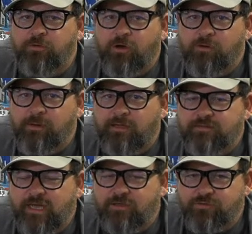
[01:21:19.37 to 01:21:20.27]
know about
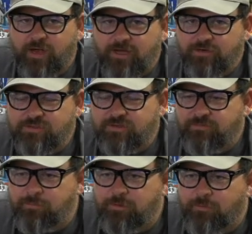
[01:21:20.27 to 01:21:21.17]
tail draggers if
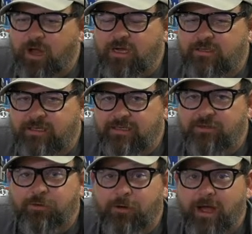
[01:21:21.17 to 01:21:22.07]
you've been rocking it in the
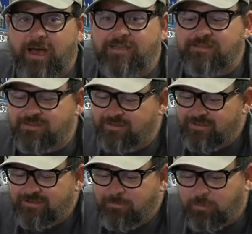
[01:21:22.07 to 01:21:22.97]
grass
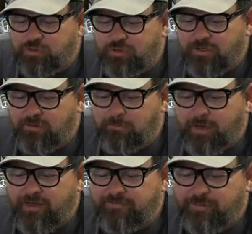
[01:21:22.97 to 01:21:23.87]
once you get on
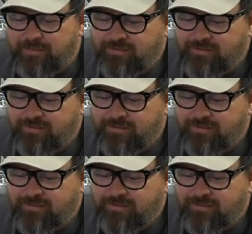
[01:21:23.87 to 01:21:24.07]
pavement.